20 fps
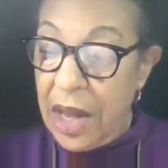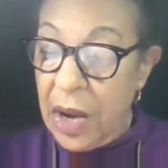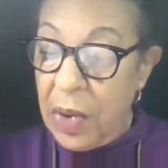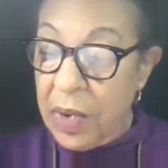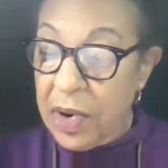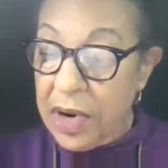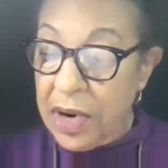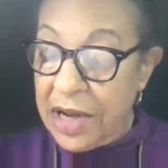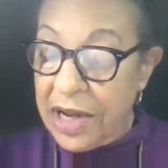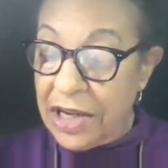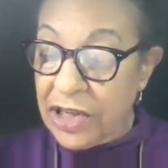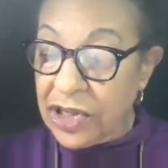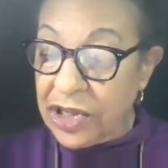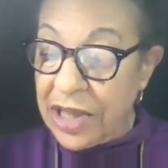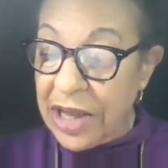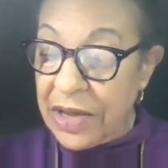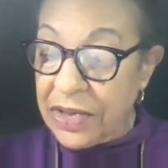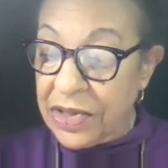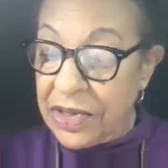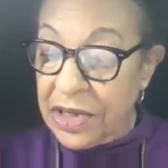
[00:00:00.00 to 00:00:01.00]
where each
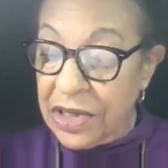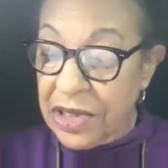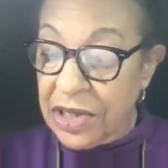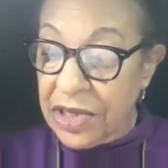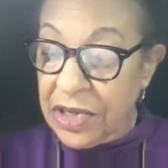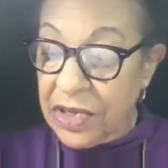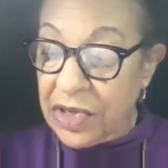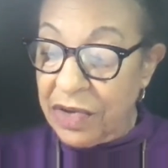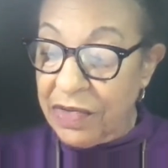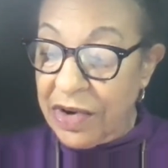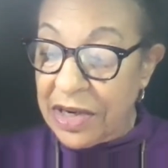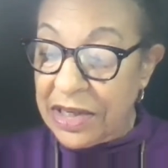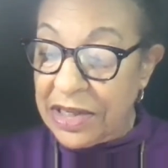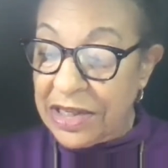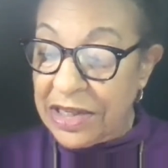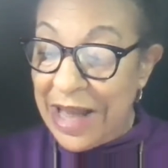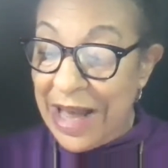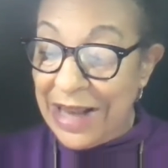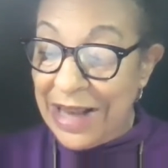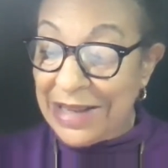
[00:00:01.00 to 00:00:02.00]
thousand years of our
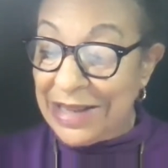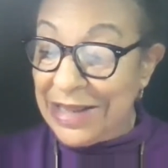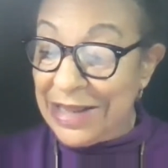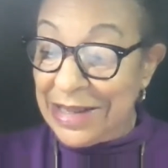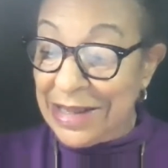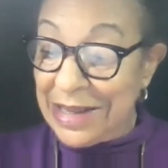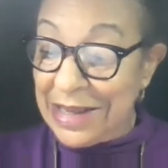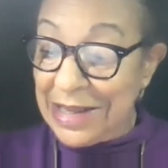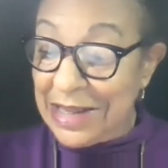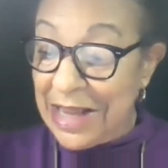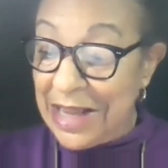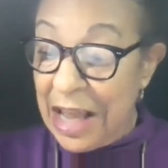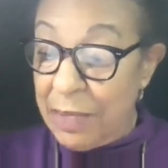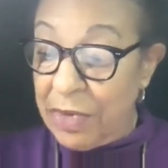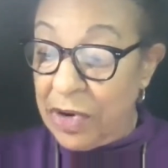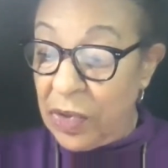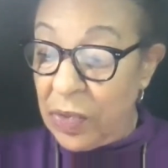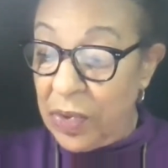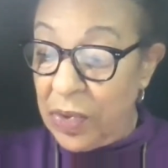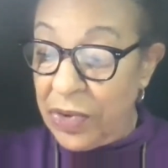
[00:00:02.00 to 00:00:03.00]
silence is
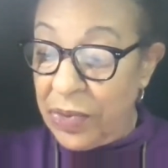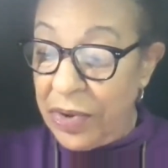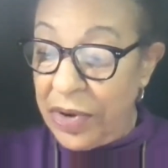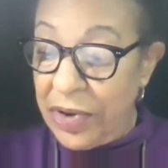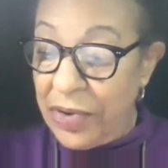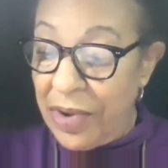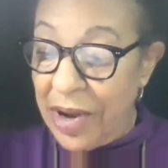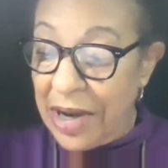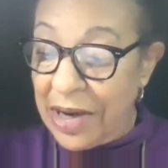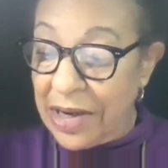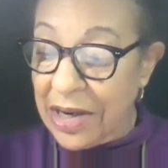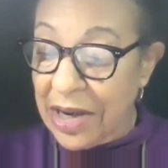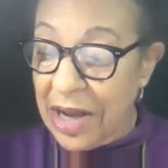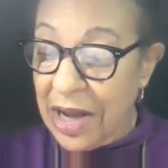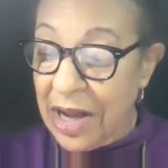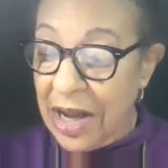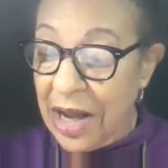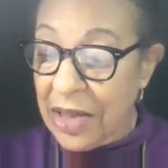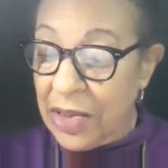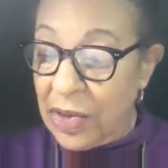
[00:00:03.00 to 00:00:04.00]
examined with regret,
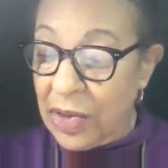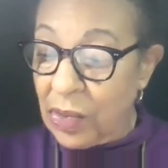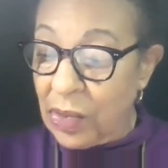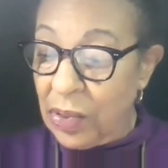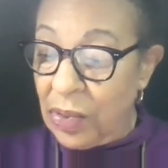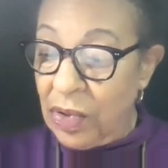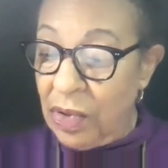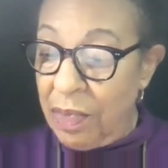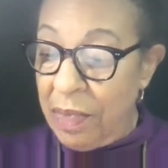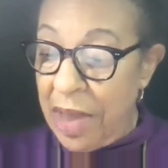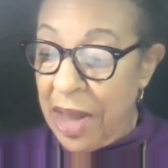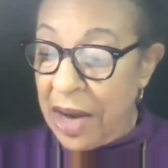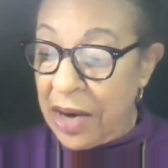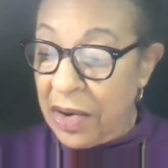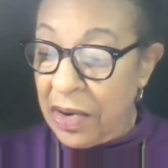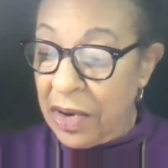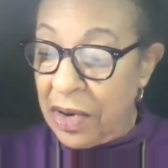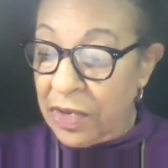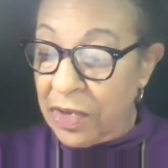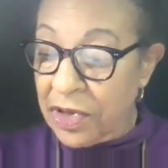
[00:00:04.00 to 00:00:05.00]
and the cruel
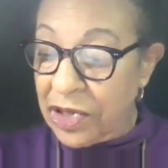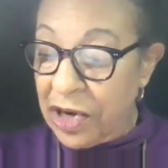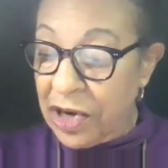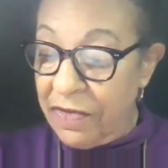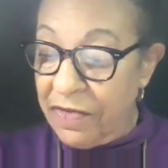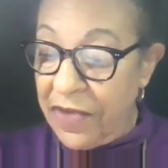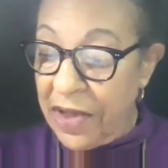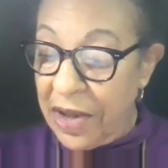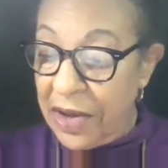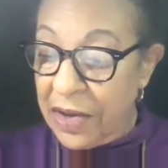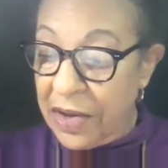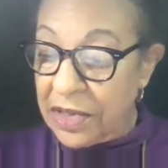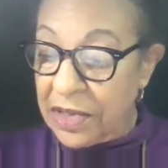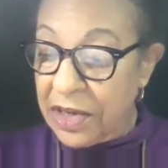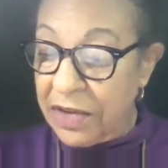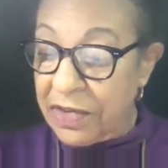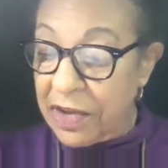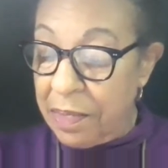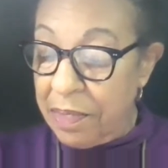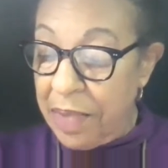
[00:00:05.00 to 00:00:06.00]
manner in which our values
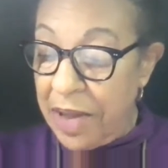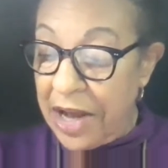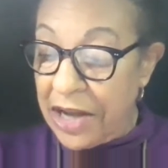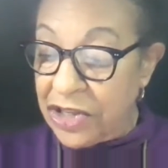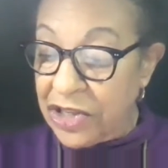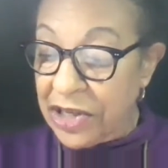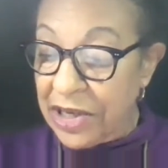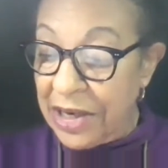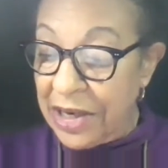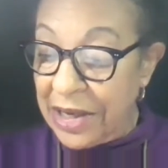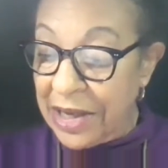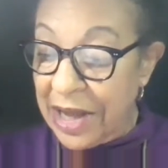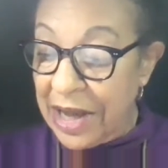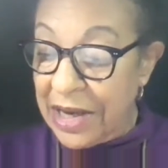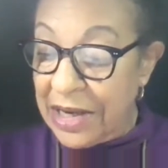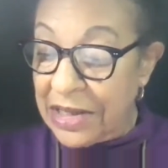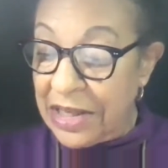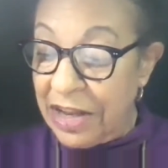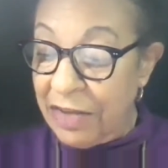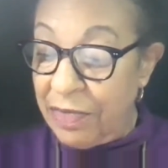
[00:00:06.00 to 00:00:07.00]
of compassion and
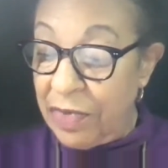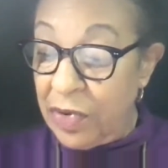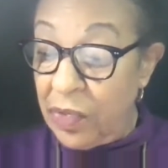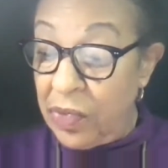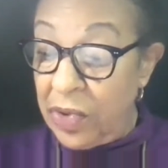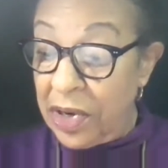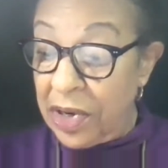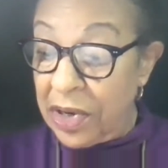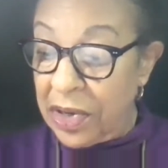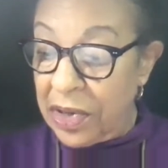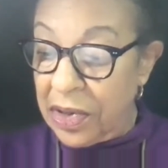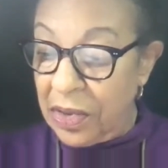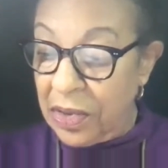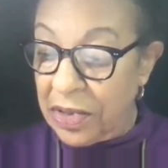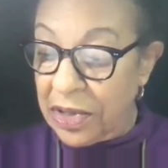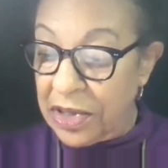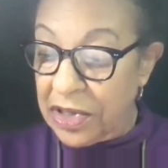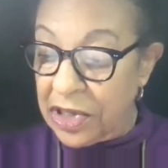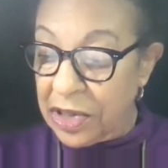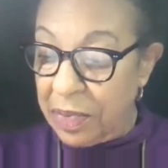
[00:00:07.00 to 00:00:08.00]
kindness have been
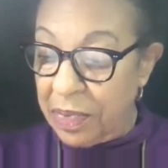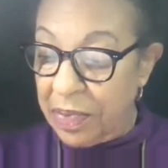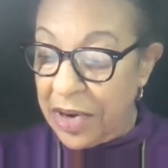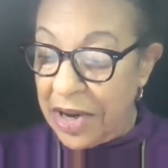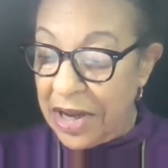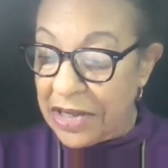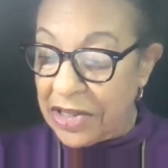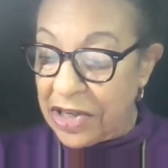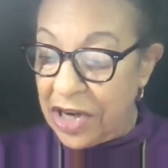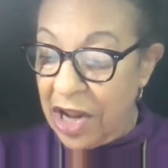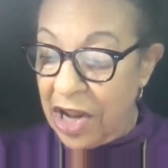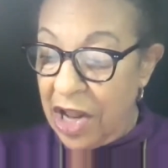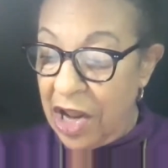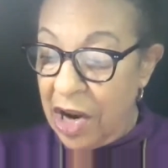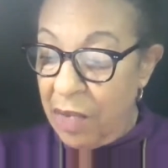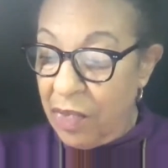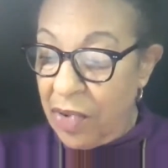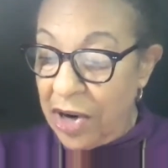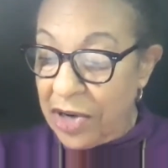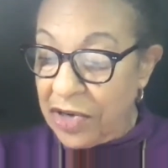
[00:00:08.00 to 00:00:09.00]
ridiculed and suppressed,
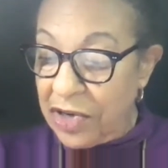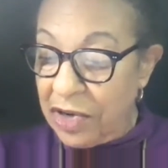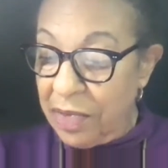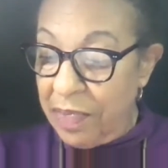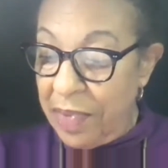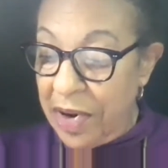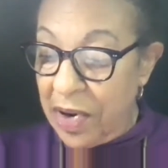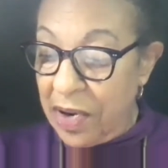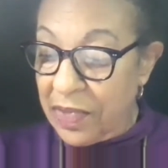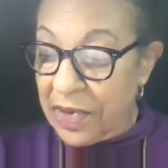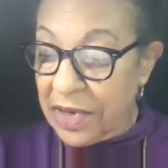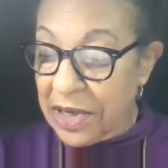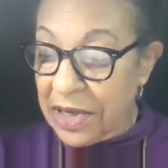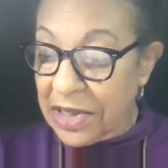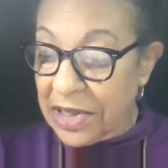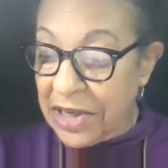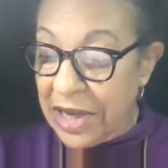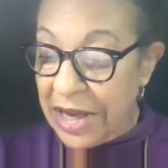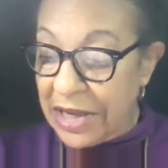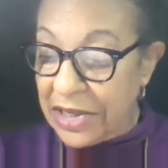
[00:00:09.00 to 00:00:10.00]
brought to bear on the
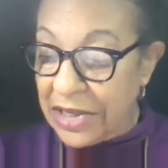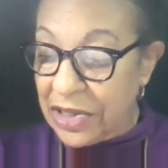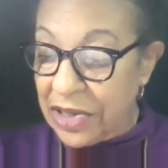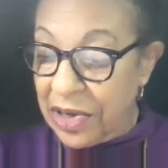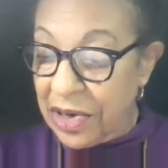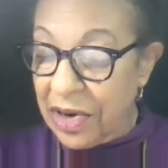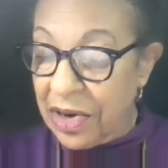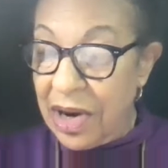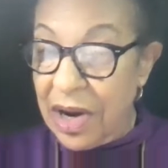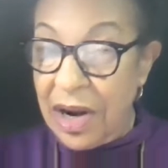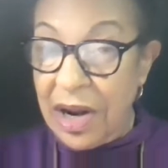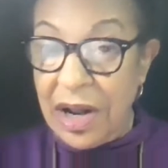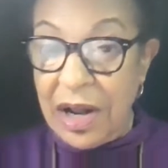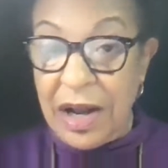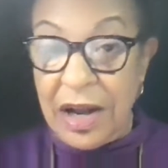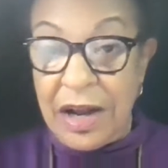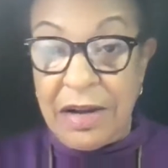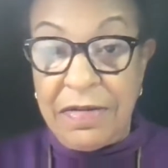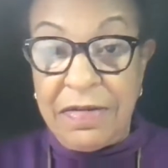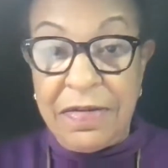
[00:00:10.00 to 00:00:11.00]
disaster
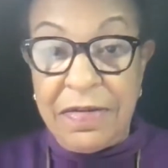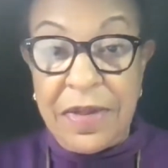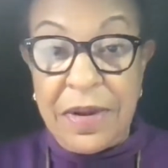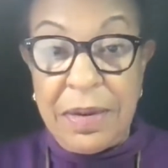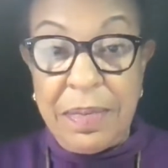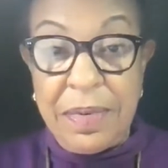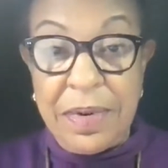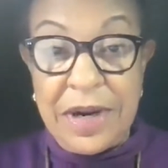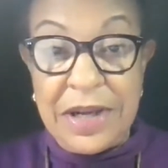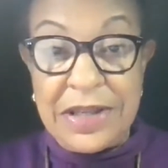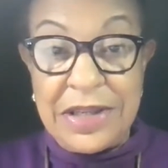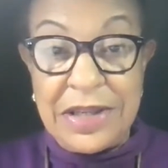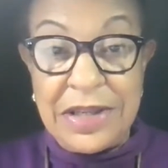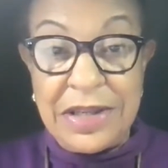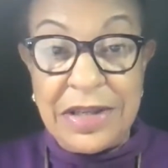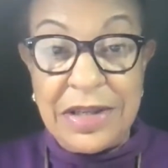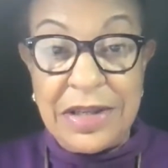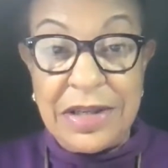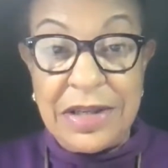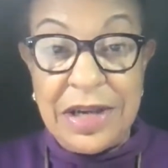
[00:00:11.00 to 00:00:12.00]
of the
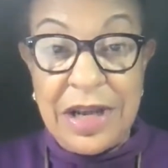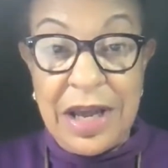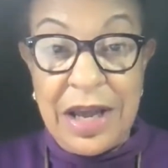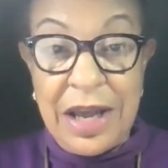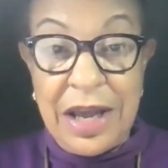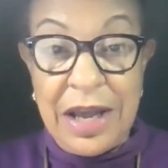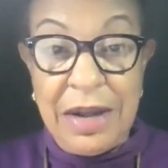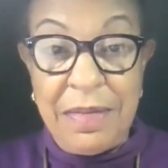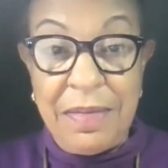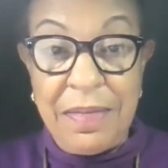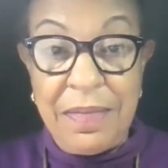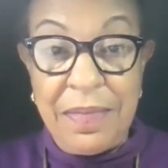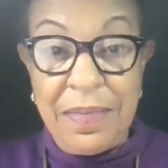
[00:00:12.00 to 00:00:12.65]
present time.